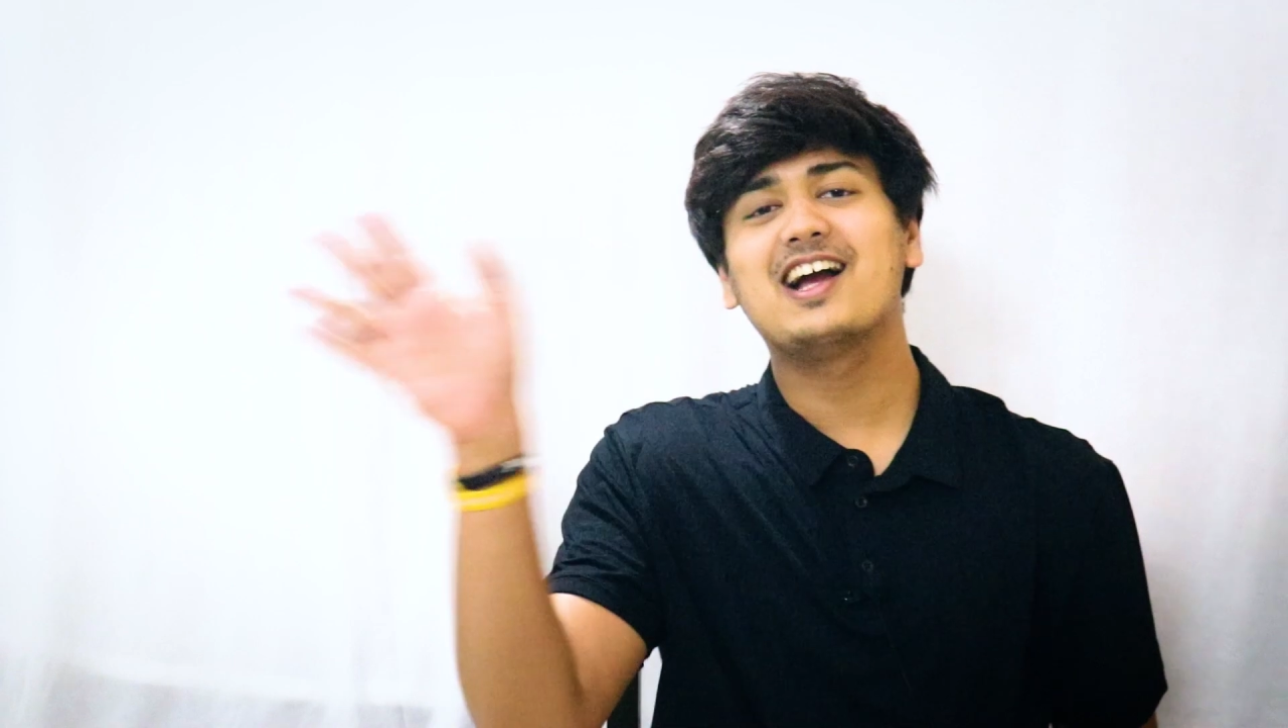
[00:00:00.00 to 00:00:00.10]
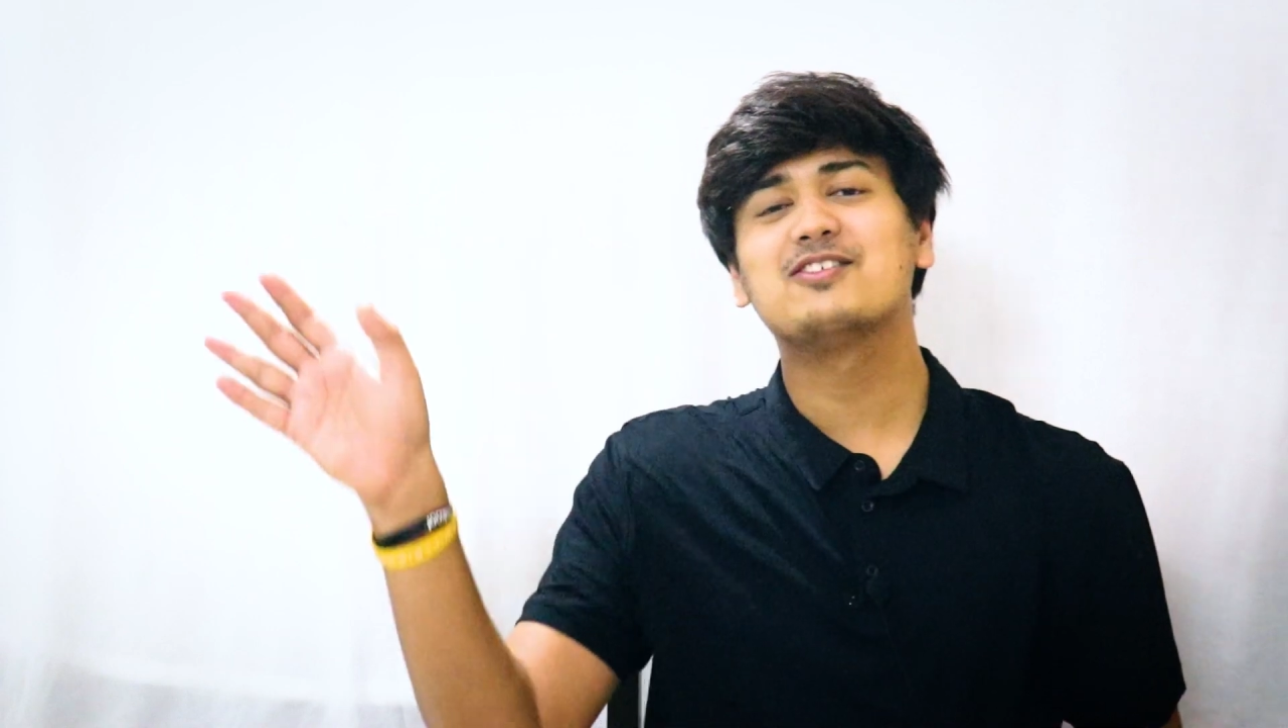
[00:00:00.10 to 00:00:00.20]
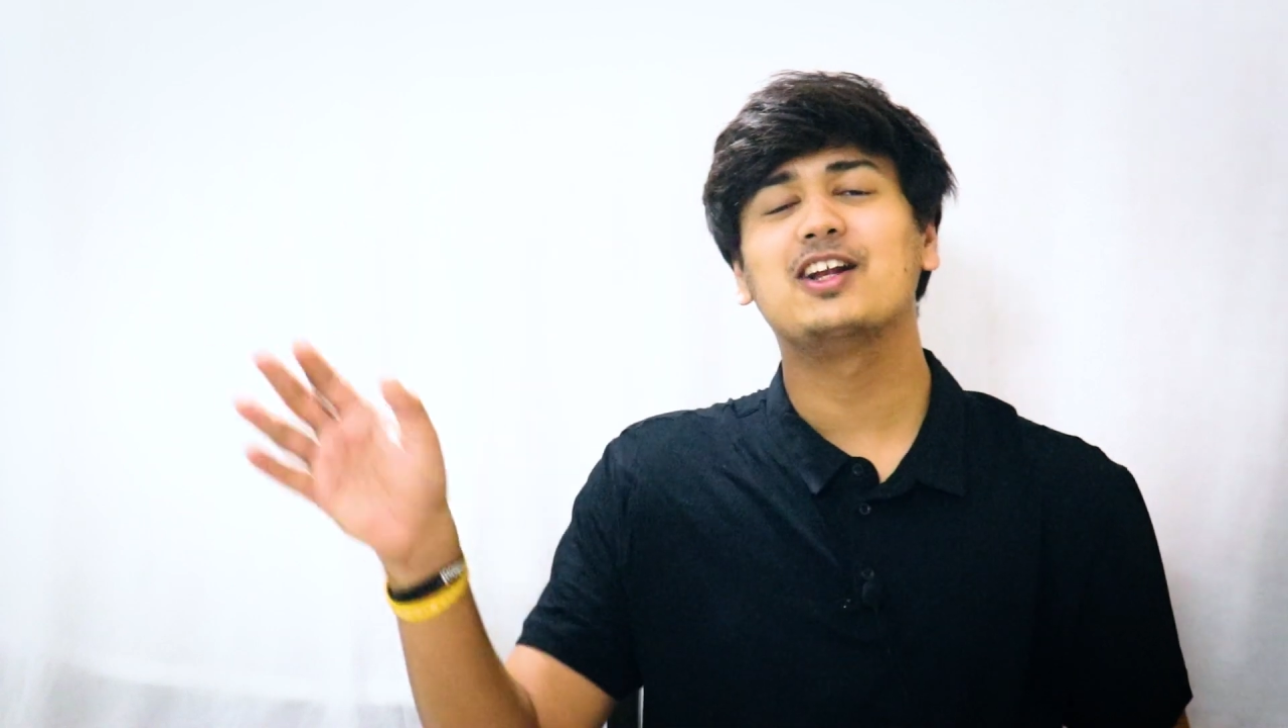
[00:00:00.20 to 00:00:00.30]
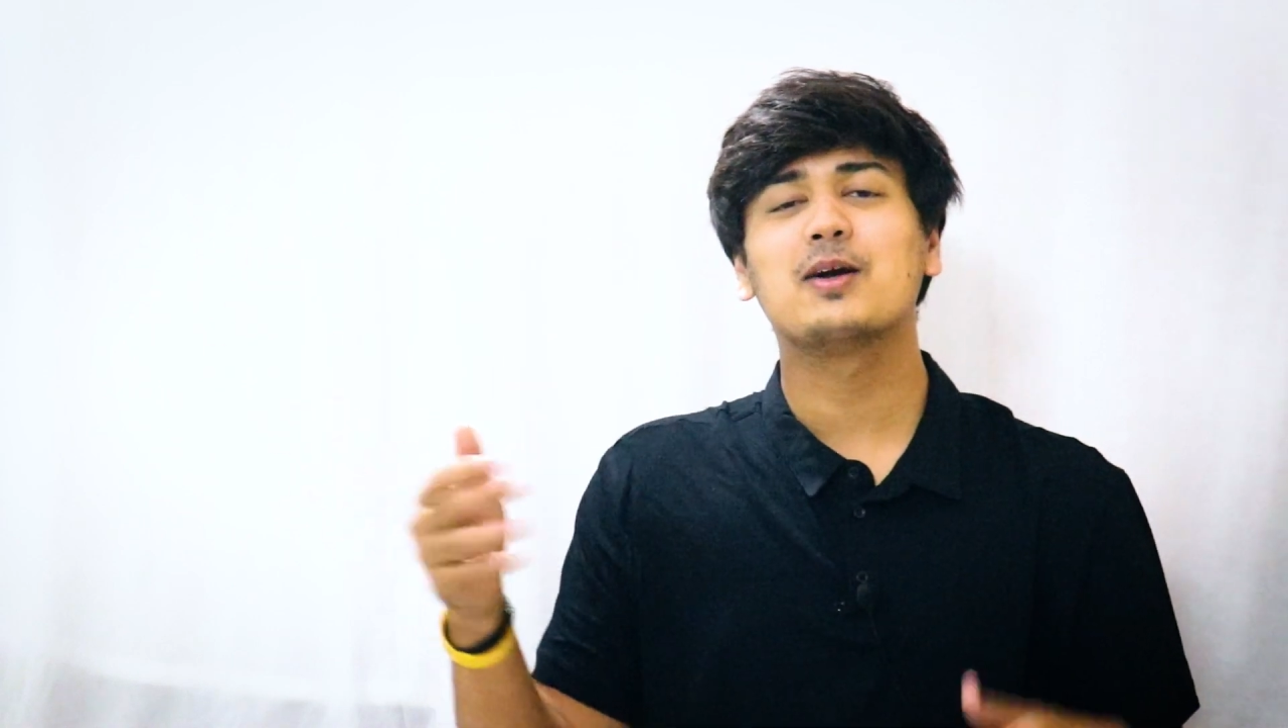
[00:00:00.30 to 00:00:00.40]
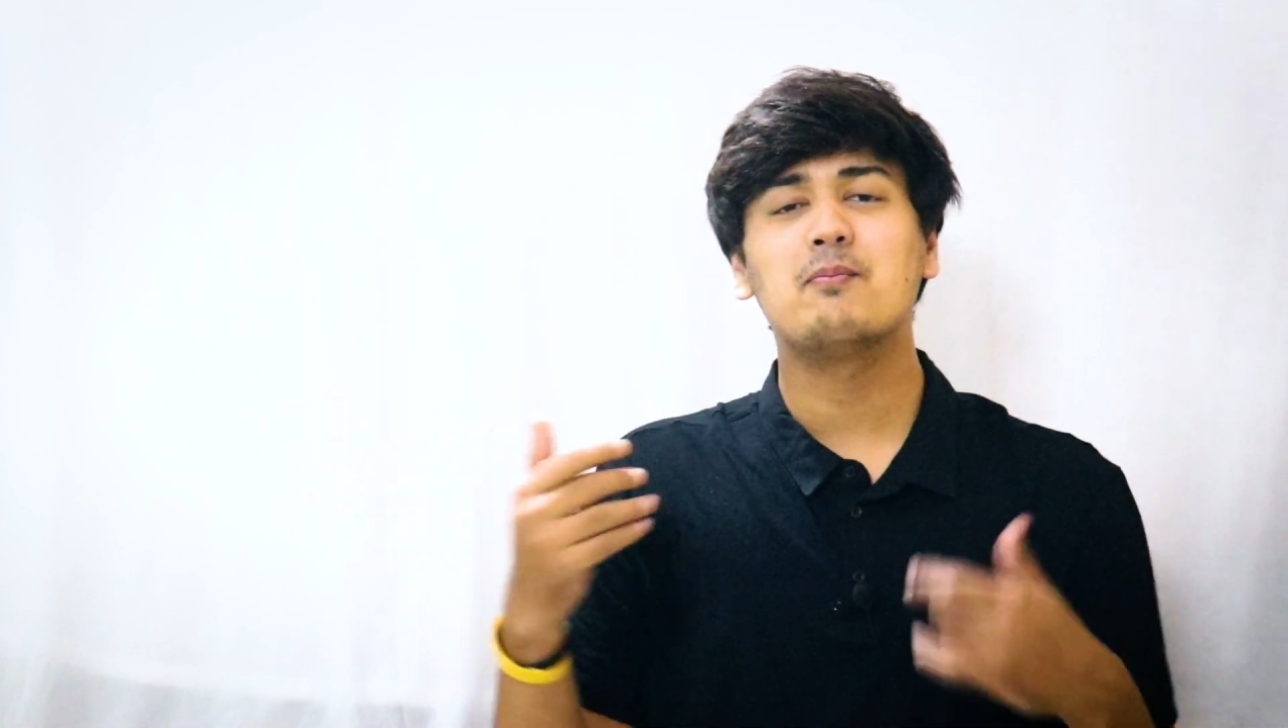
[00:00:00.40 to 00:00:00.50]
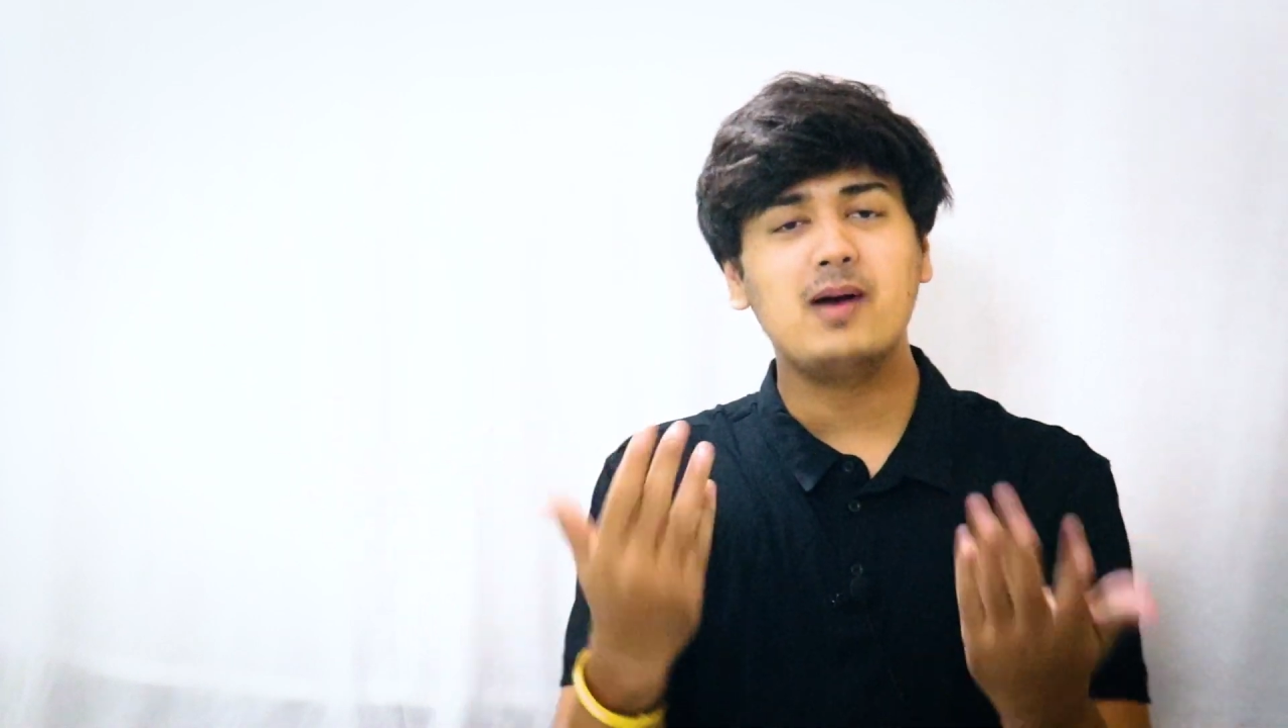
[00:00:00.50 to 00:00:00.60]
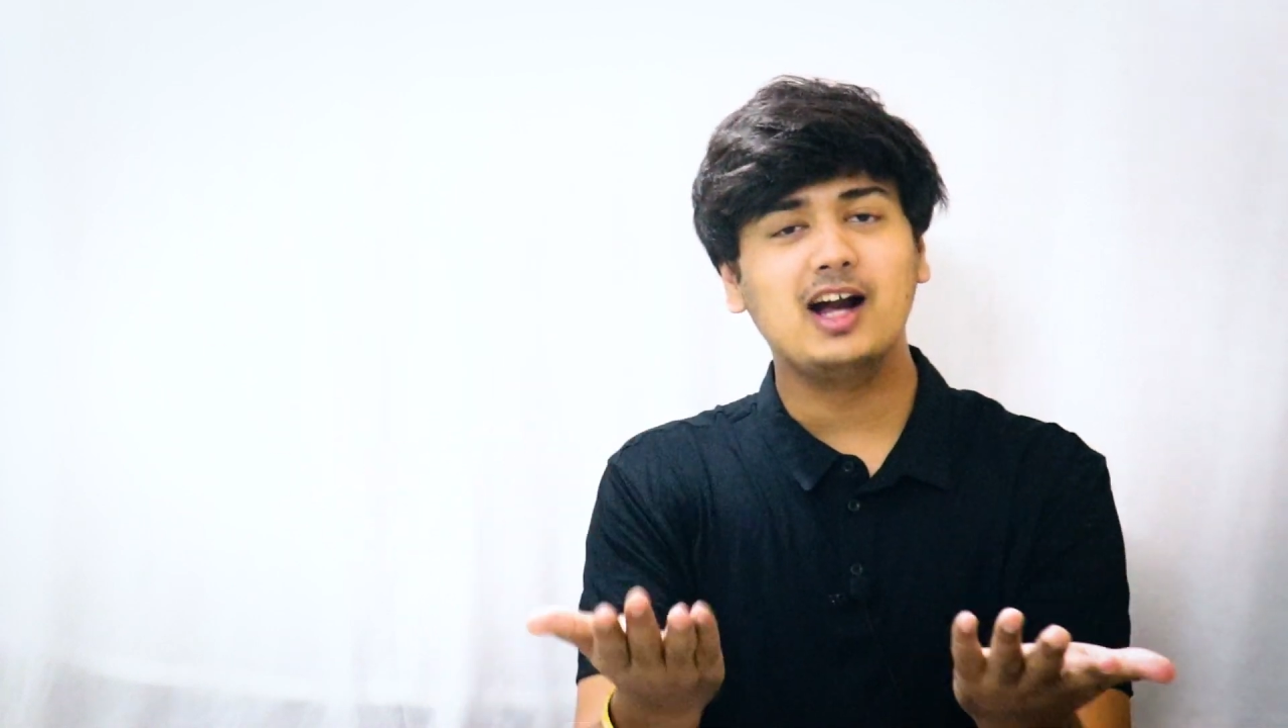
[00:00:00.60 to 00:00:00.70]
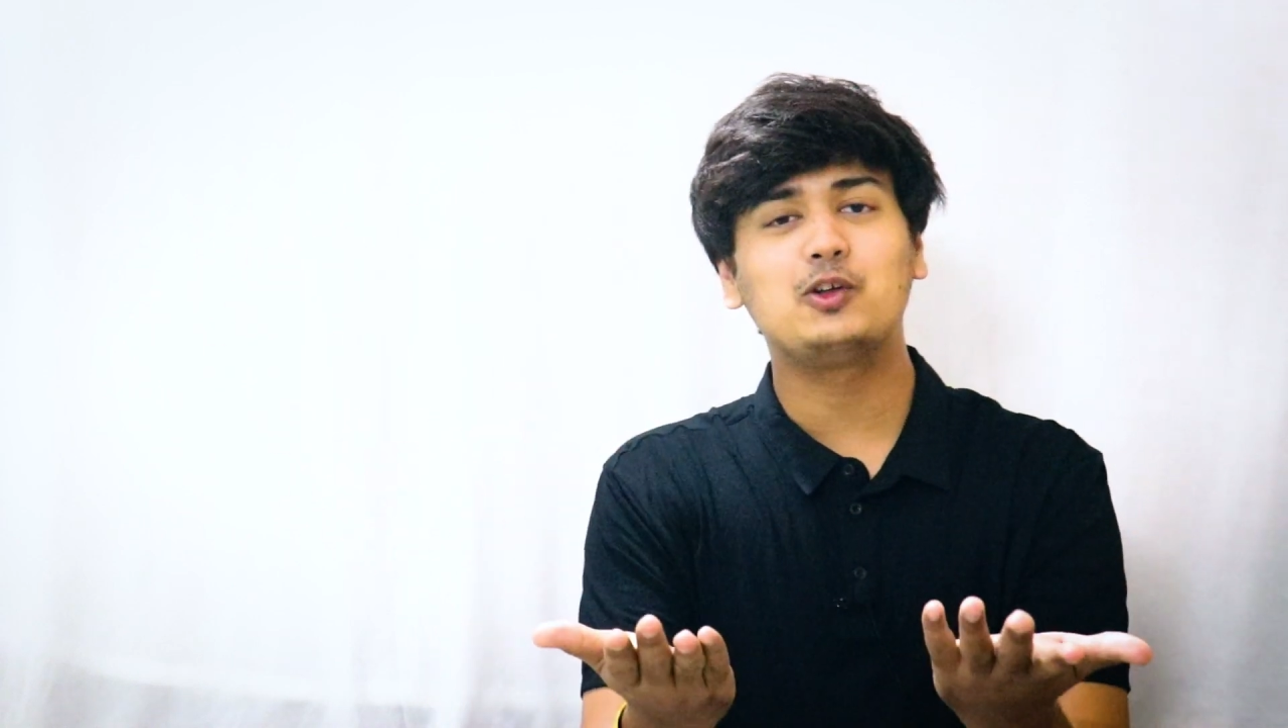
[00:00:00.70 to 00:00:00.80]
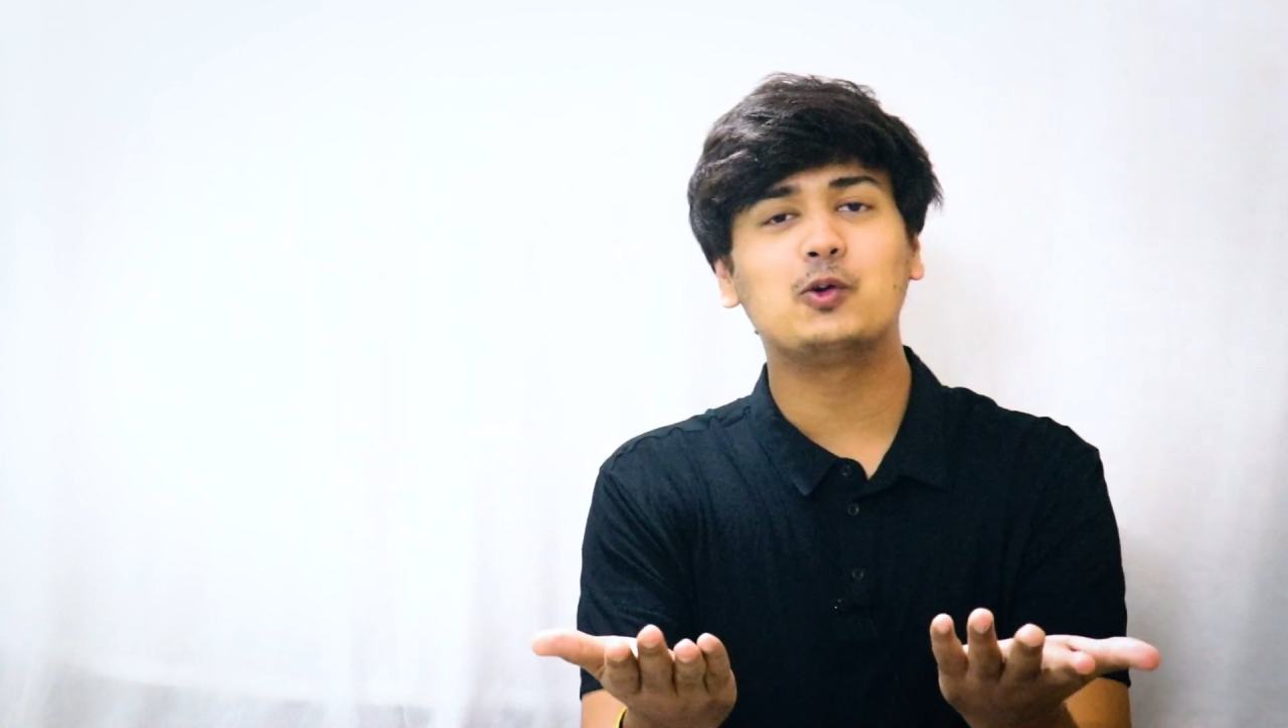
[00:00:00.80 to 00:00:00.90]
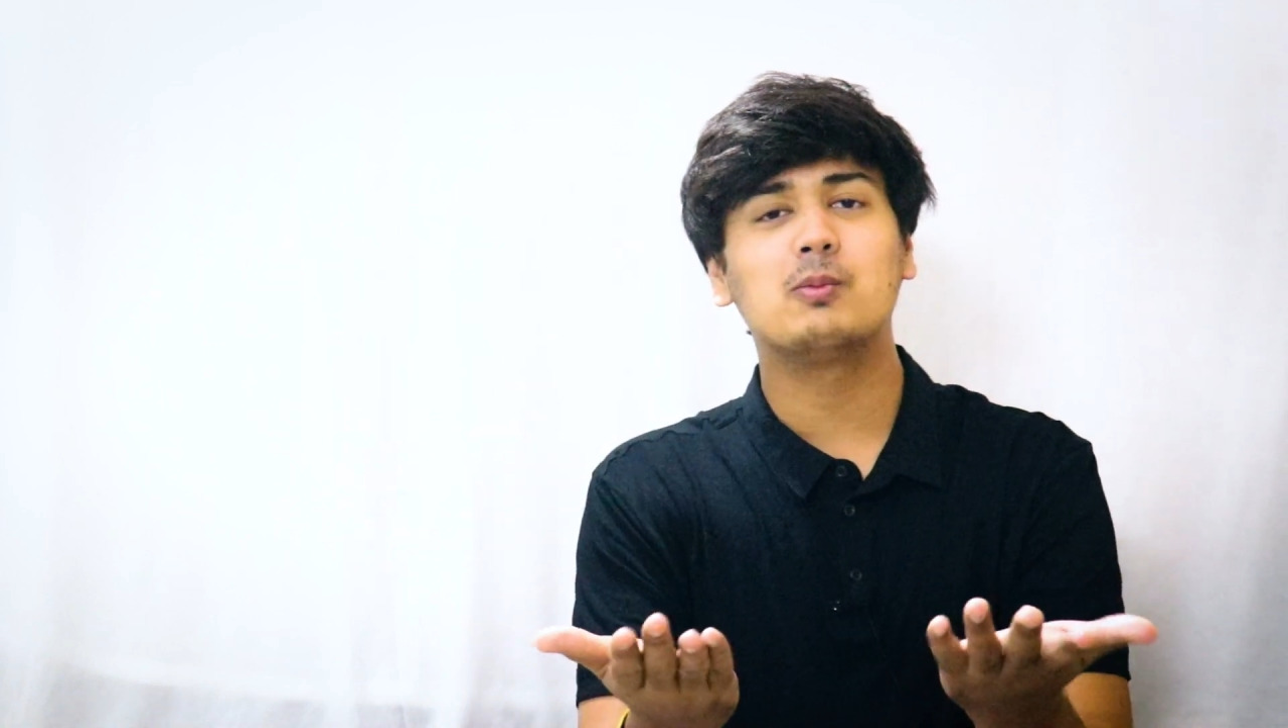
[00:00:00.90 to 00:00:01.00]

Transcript: guys welcome back to